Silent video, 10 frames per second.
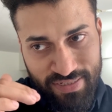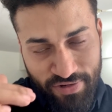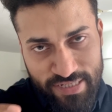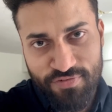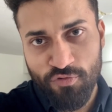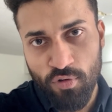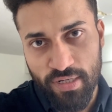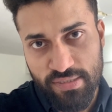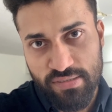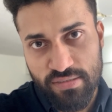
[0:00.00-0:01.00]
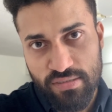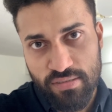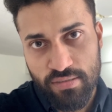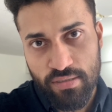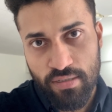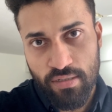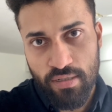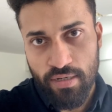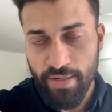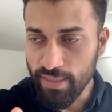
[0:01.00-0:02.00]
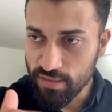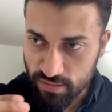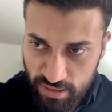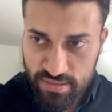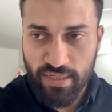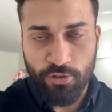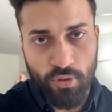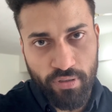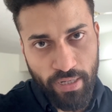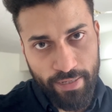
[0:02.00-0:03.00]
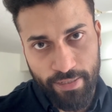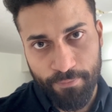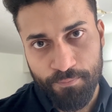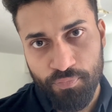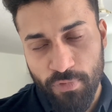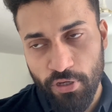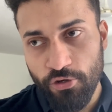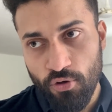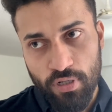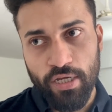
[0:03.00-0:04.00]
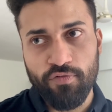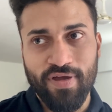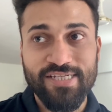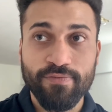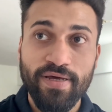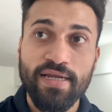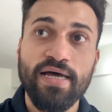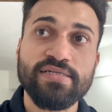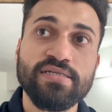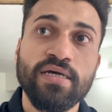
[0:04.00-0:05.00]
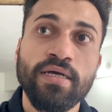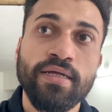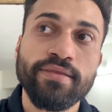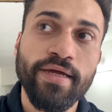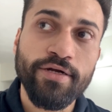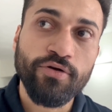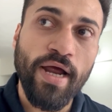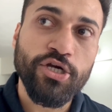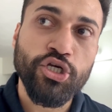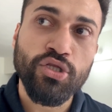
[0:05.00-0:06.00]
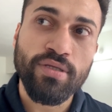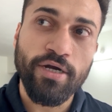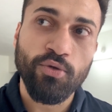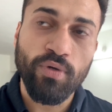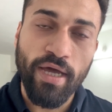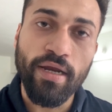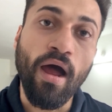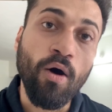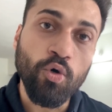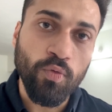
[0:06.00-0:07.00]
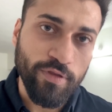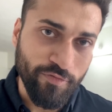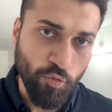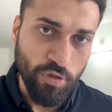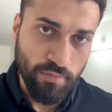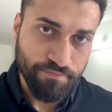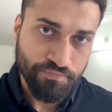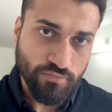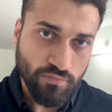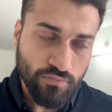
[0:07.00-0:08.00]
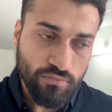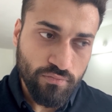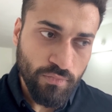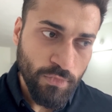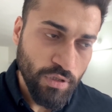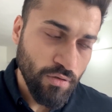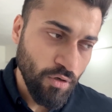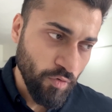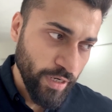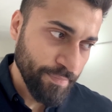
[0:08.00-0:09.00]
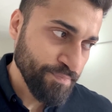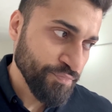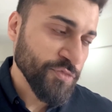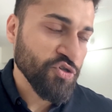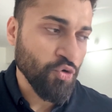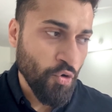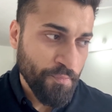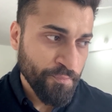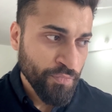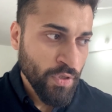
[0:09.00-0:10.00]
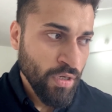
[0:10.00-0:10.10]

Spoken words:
gracefulness in the things that you're creating in your life, as well as the interaction that you carry out with the woman. All right. So,